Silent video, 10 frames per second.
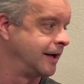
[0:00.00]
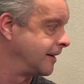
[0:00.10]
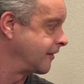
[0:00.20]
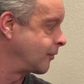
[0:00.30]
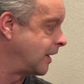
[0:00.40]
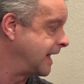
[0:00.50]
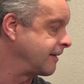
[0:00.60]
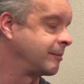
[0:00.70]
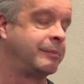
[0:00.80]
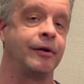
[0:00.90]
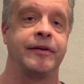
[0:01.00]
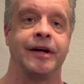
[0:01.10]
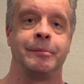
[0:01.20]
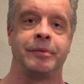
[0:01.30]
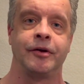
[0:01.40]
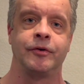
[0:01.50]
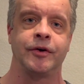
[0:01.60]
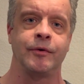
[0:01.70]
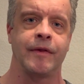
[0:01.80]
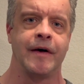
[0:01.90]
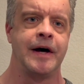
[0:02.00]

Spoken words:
This one has built-in Bluetooth,